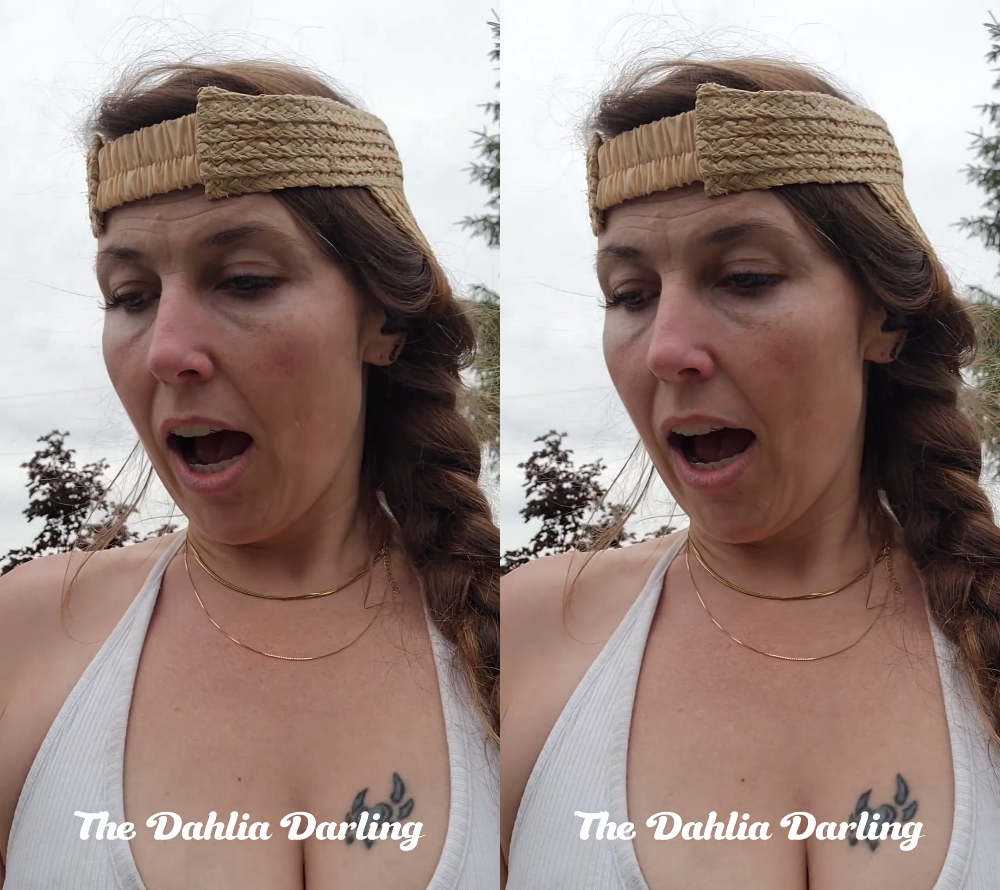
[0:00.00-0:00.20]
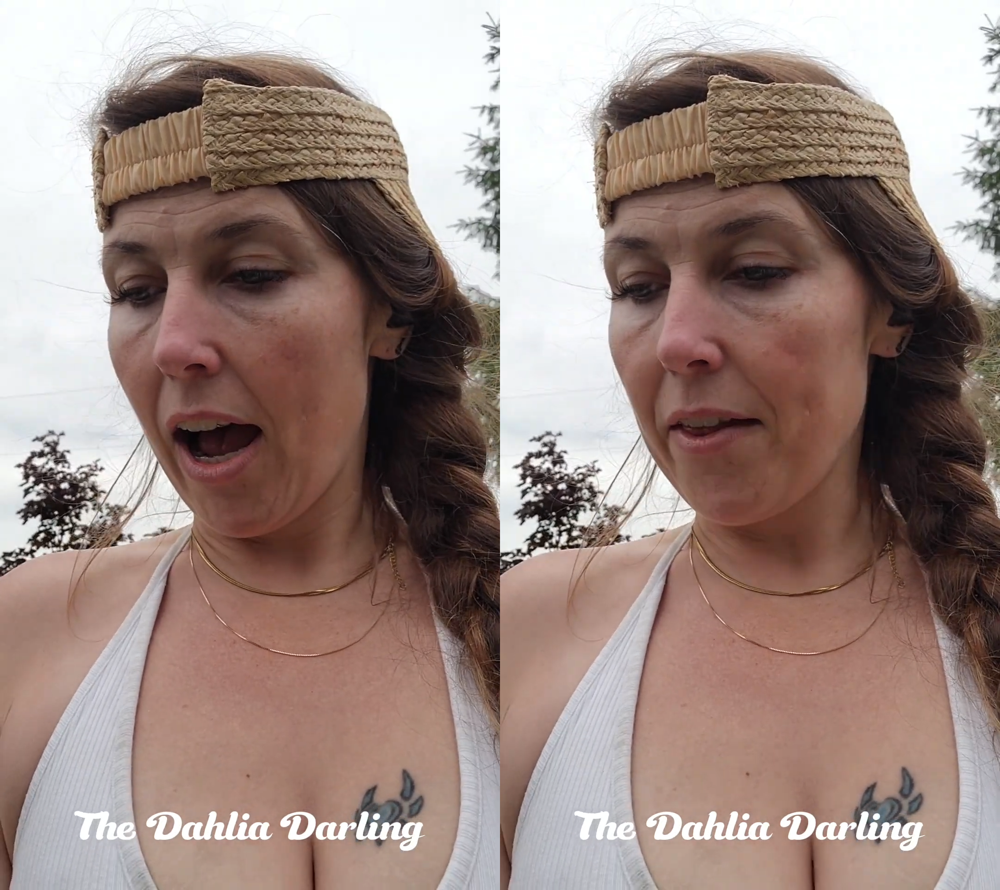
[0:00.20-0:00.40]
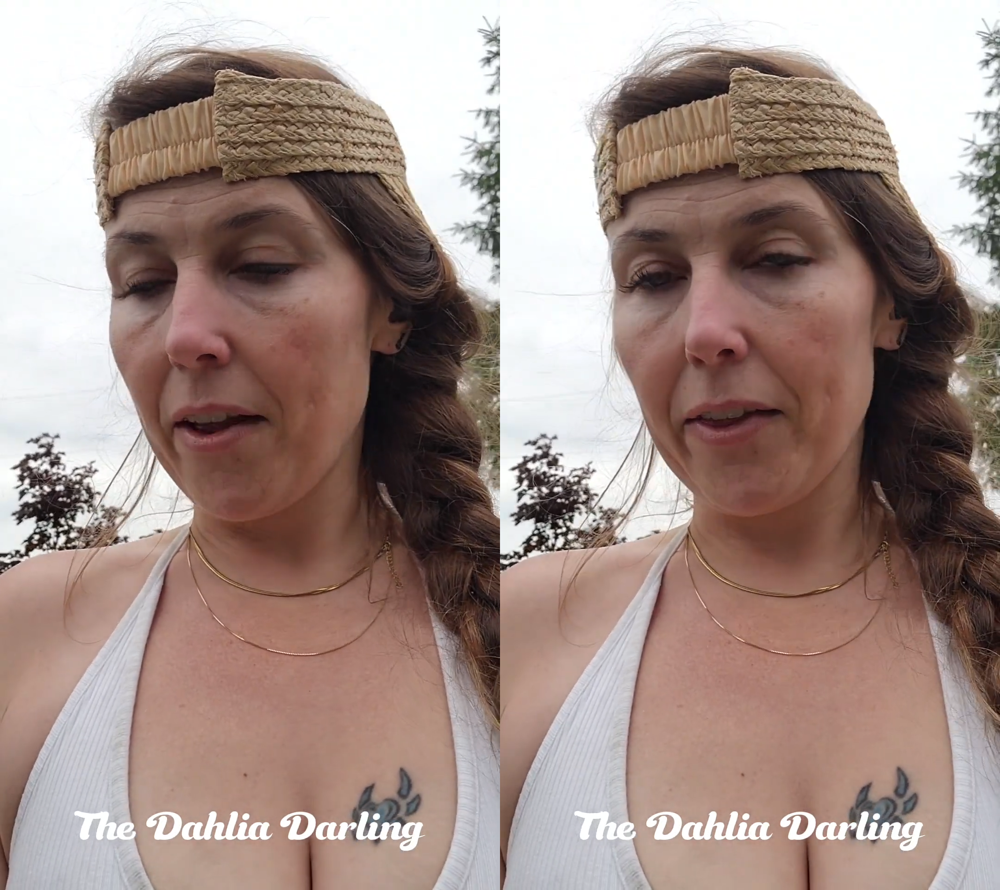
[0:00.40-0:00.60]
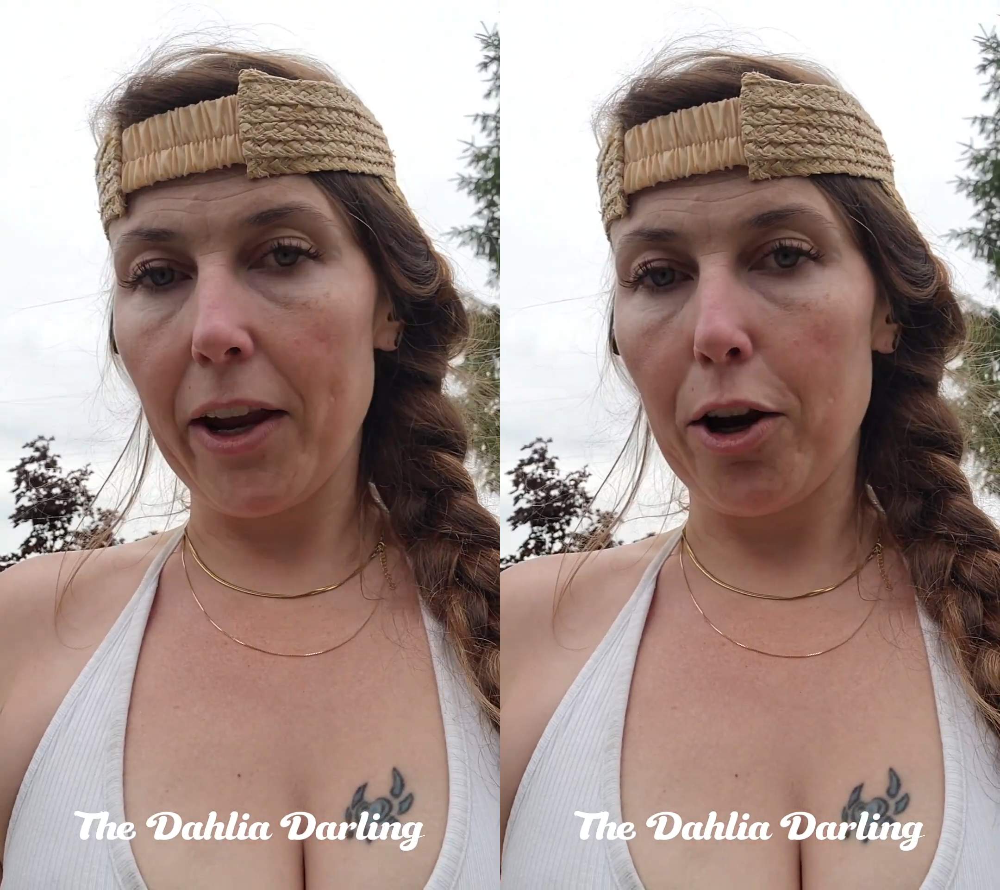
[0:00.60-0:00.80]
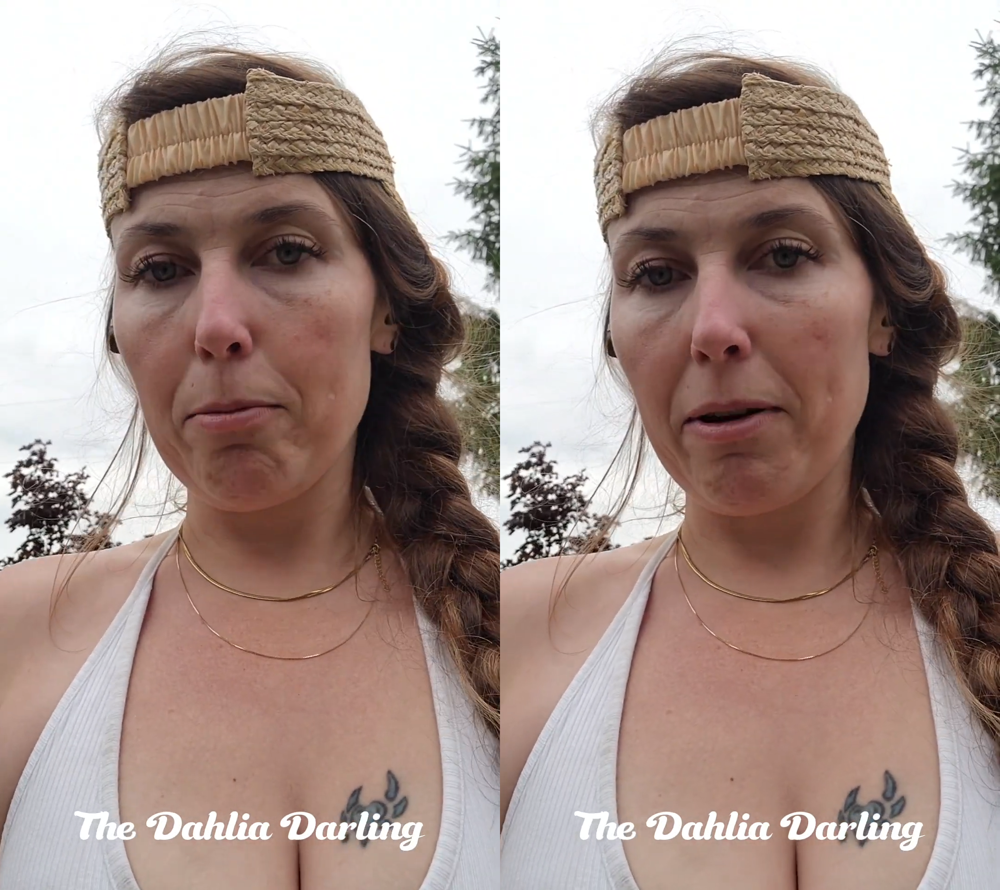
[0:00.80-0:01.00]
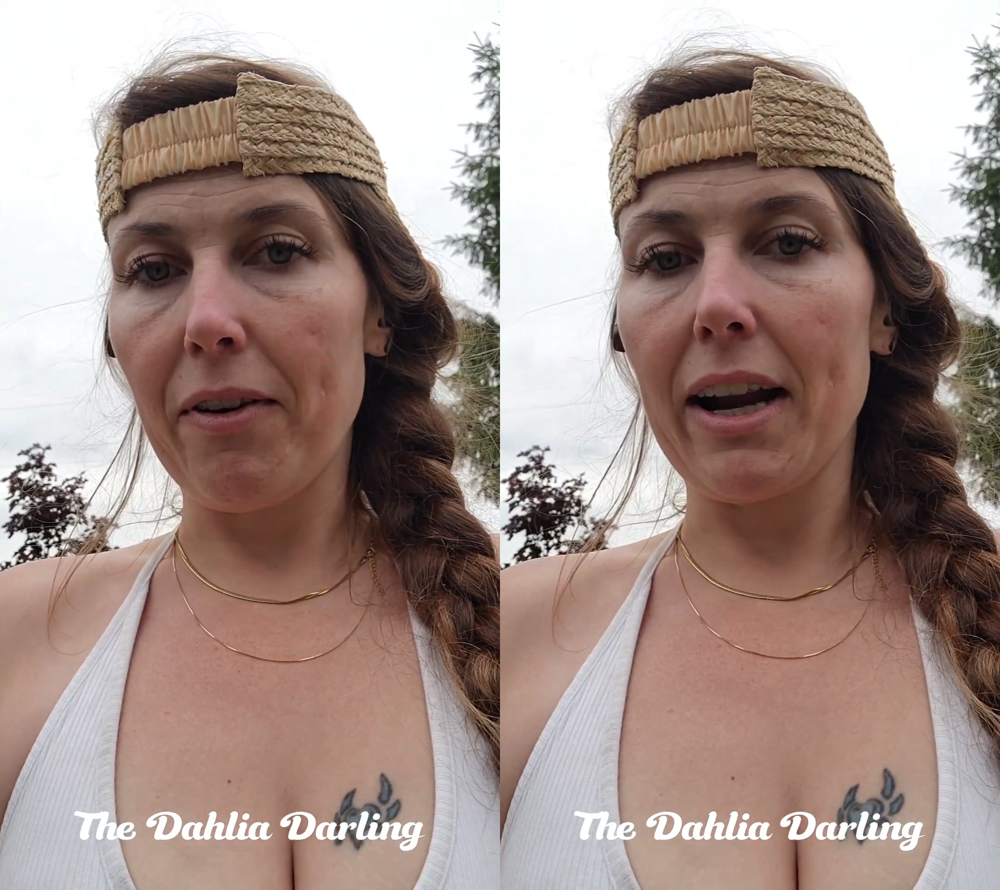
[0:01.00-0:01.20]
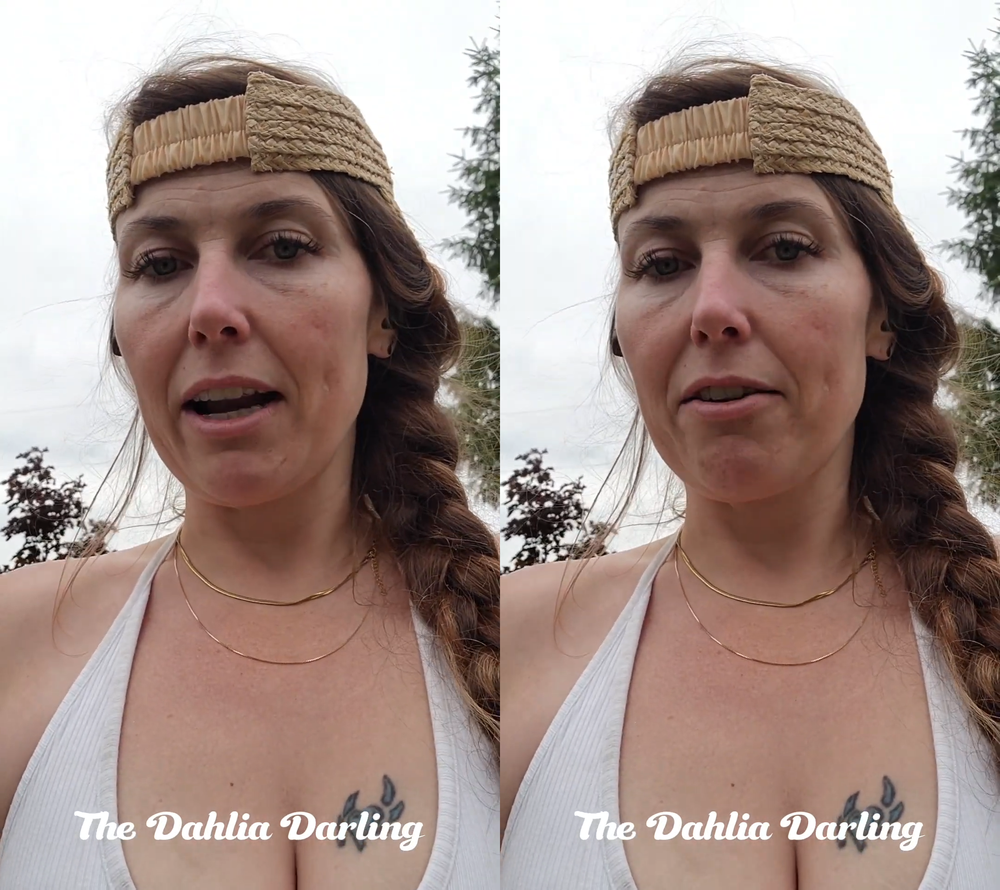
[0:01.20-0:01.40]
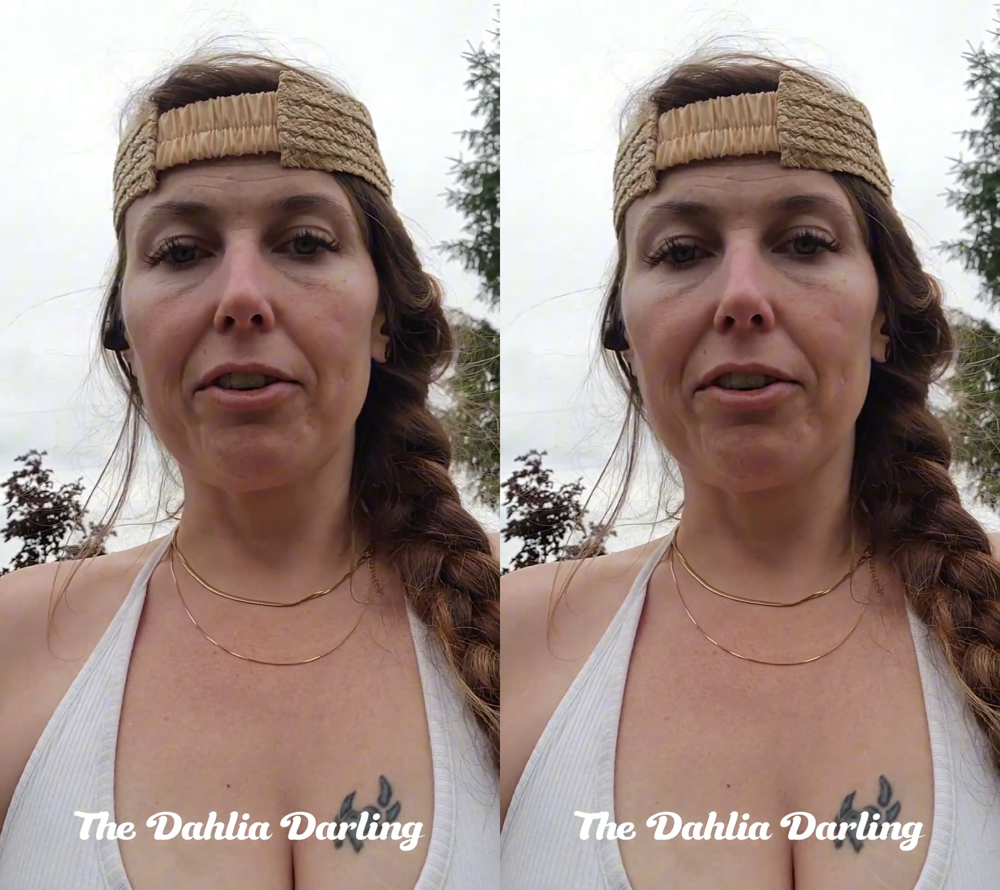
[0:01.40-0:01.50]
uh, that they could be fighting